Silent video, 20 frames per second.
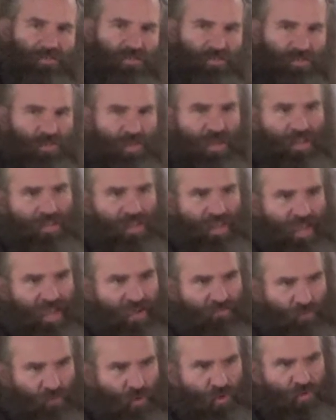So now they
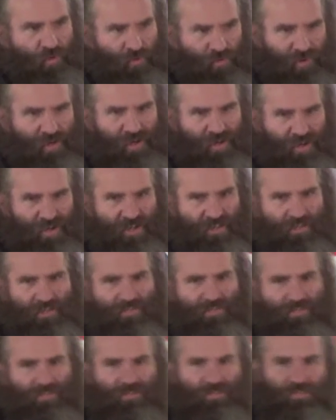have multiple
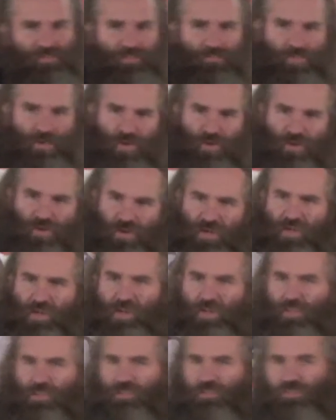guns, bigger
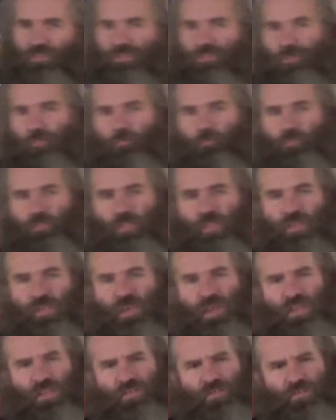guns,
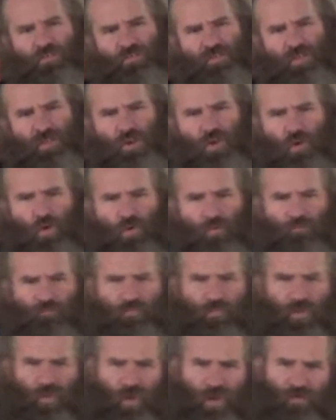and just, you know,
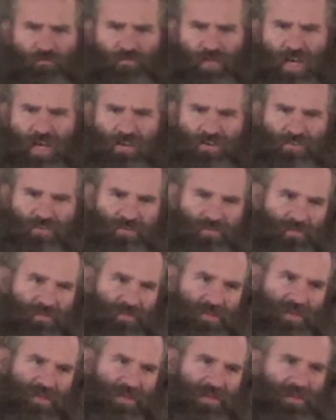full on fashion.
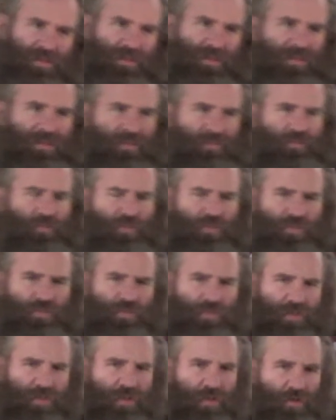So
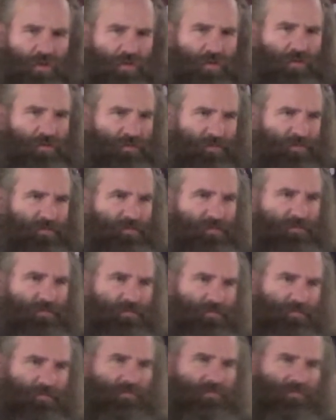just, you know,
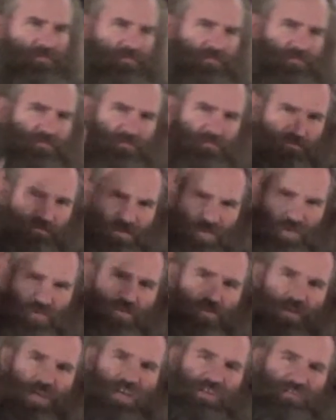
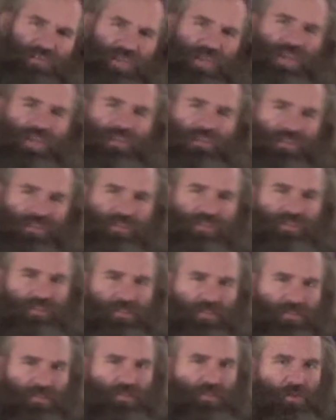visualize
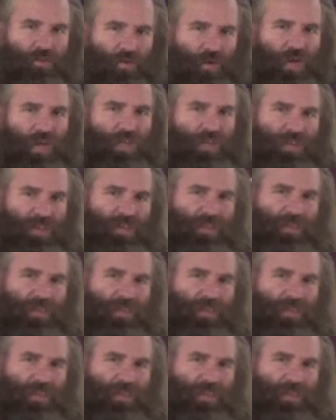that. All right?